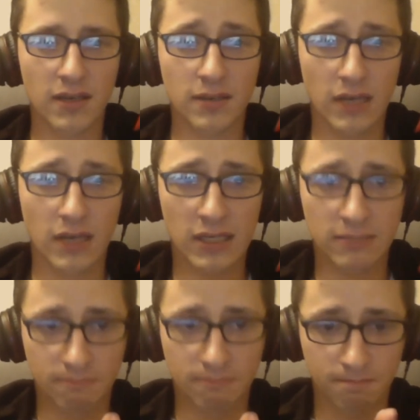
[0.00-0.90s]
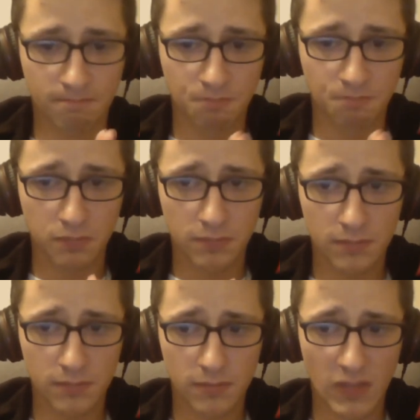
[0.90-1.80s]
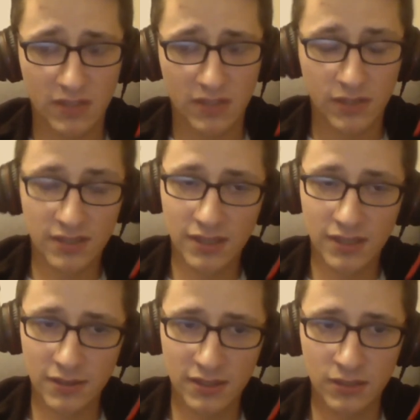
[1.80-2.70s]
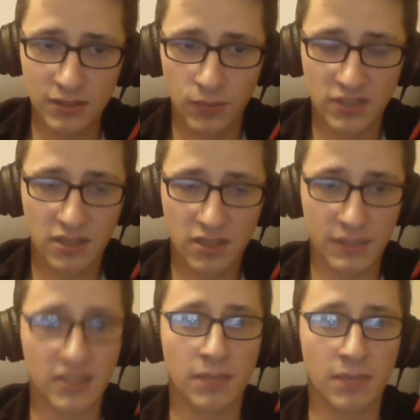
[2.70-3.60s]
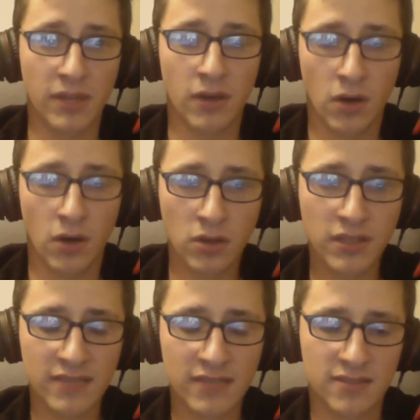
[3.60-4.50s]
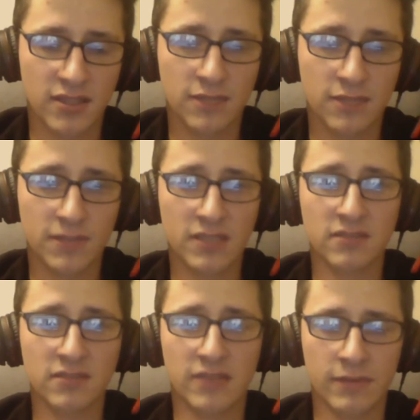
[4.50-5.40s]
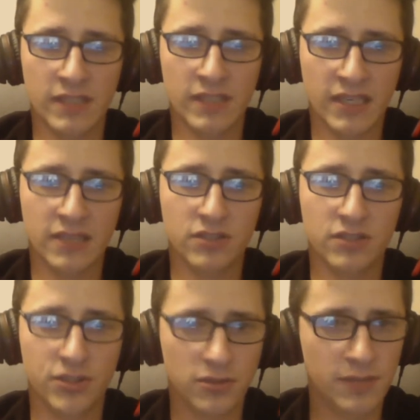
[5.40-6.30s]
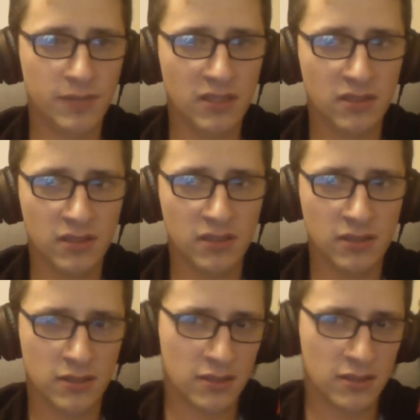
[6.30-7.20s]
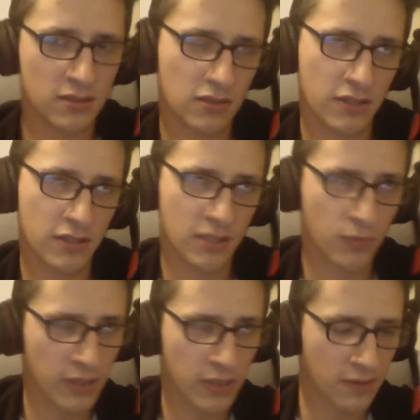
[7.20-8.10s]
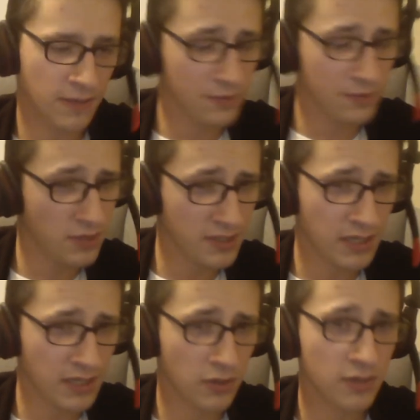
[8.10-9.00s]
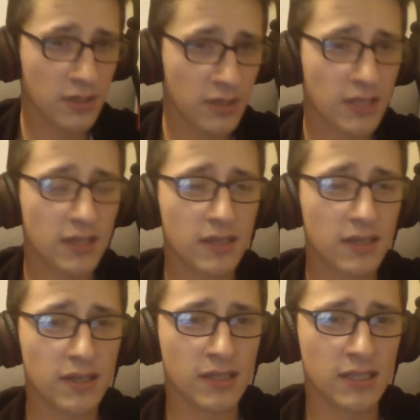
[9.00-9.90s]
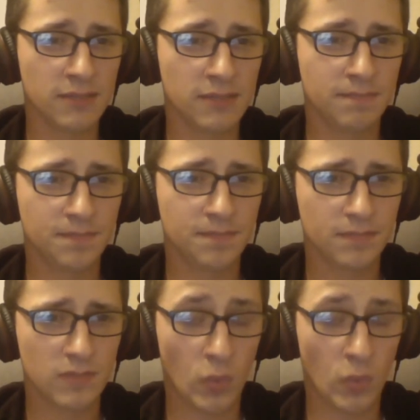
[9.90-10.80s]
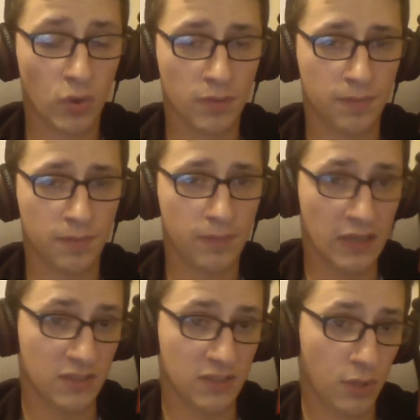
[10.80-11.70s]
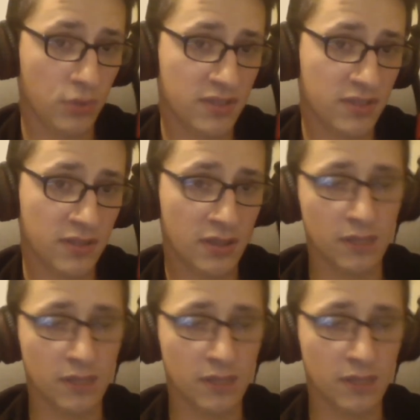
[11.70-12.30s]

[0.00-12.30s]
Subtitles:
Um, so that's kind of the what's coming up. And all of that stuff, guys, every day should be starting up around the 5 o'clock hour. Um, or at least posted.